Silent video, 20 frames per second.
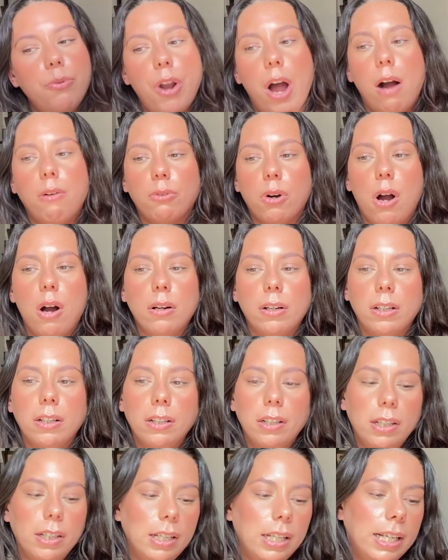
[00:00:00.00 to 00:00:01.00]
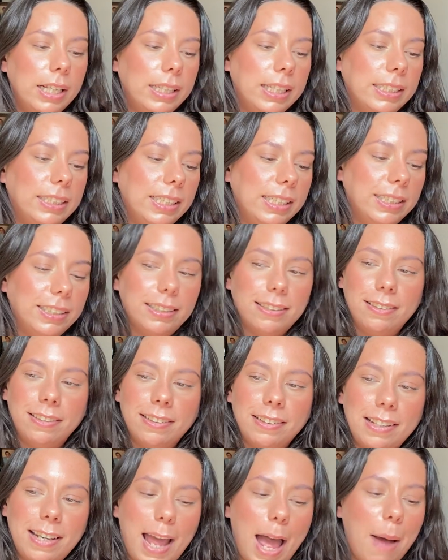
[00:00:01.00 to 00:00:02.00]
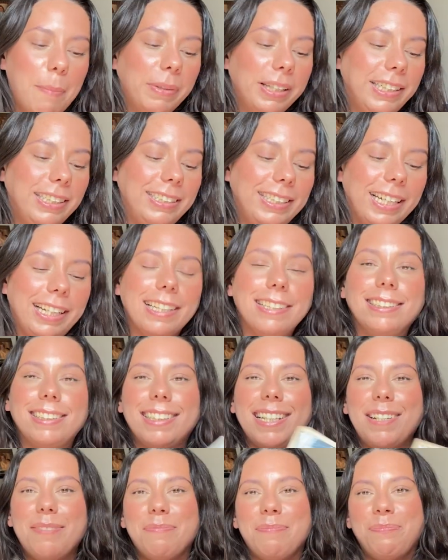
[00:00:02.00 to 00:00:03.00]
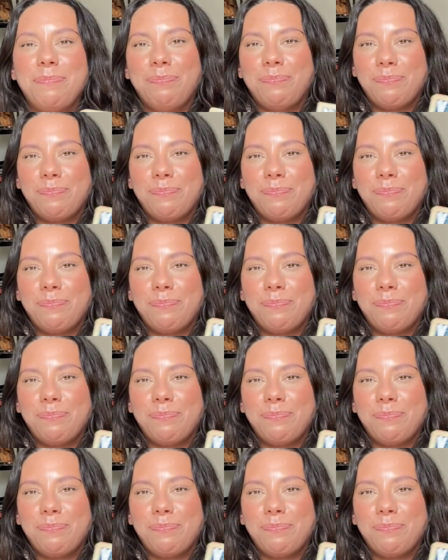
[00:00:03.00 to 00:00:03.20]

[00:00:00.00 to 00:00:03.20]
not wrong. This is Emily Dickinson.